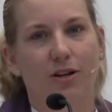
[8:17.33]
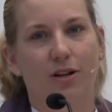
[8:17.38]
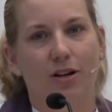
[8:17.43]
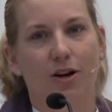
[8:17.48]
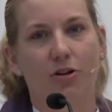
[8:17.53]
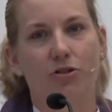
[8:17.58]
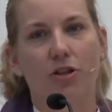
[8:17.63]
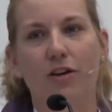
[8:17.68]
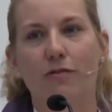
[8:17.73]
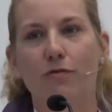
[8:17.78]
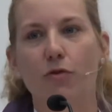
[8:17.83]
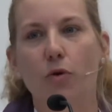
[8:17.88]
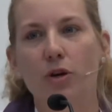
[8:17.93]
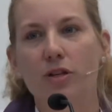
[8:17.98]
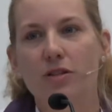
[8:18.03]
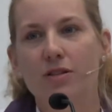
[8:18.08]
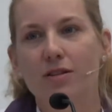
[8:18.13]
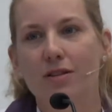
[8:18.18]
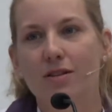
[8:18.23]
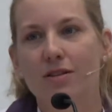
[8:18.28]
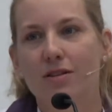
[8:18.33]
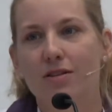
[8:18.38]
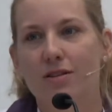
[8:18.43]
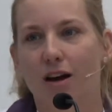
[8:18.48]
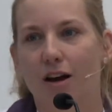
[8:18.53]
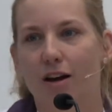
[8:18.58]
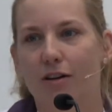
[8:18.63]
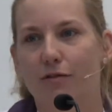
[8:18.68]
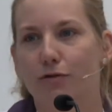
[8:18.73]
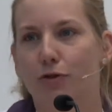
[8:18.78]
Are they voices
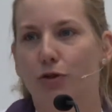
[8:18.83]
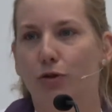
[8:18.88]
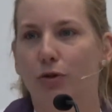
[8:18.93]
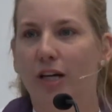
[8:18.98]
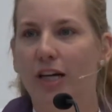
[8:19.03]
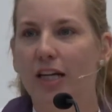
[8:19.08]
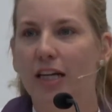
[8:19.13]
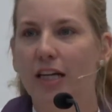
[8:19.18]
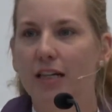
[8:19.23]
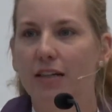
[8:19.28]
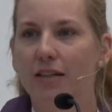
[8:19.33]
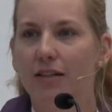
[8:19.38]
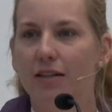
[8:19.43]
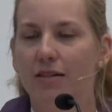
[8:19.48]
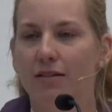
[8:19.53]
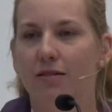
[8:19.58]
of greed?